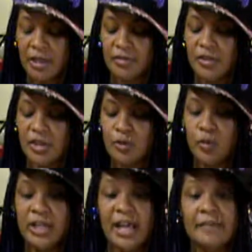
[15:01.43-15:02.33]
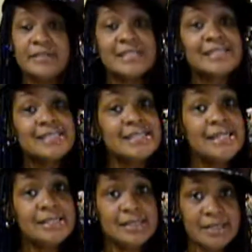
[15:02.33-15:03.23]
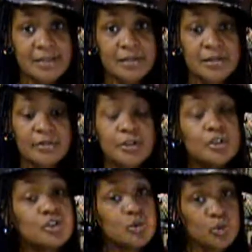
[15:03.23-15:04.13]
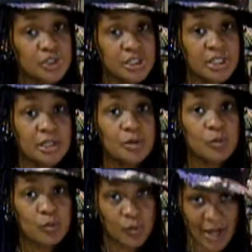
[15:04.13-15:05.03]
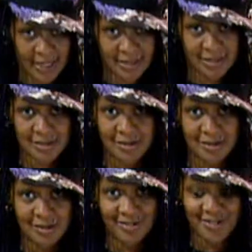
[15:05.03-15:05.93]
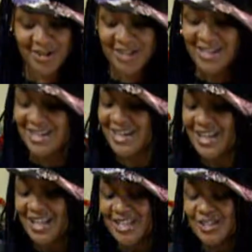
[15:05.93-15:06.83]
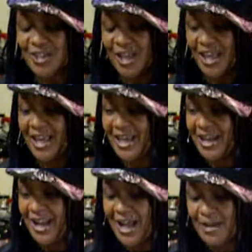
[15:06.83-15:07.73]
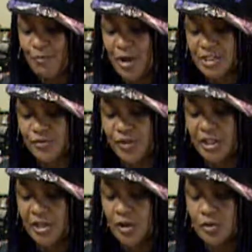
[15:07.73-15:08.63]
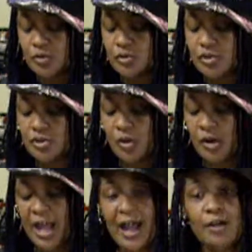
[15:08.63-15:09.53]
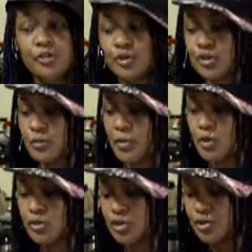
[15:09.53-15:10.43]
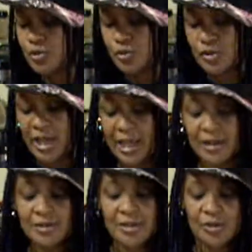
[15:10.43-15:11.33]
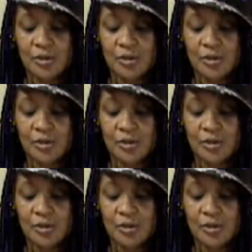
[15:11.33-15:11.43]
and then we have to season the sushi rice, okay? And I watch videos on how you're supposed to do that